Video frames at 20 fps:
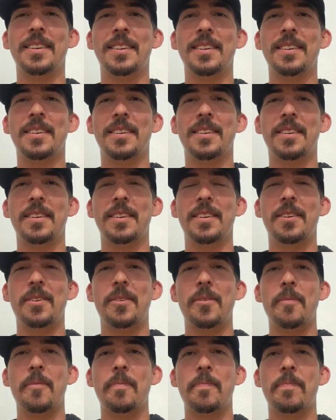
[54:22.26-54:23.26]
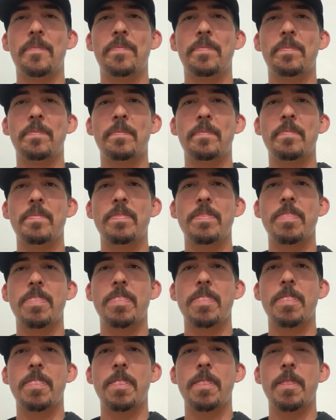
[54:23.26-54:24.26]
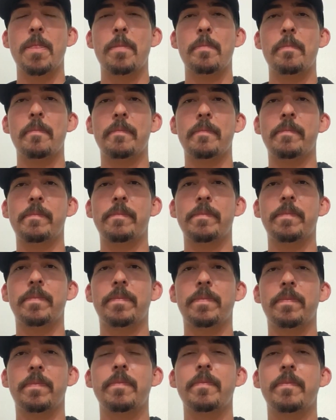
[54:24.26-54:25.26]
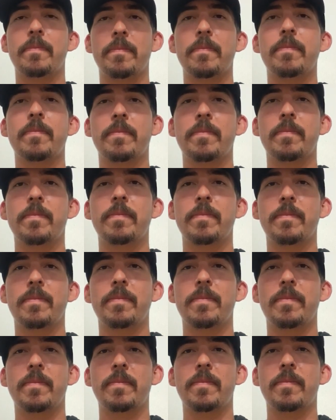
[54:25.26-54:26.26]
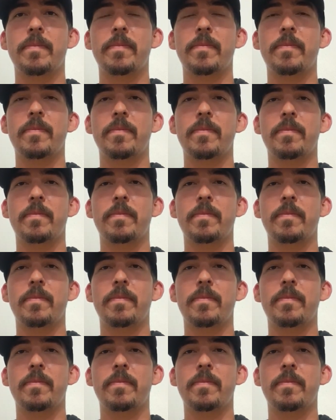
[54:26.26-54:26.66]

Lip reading: (not speaking)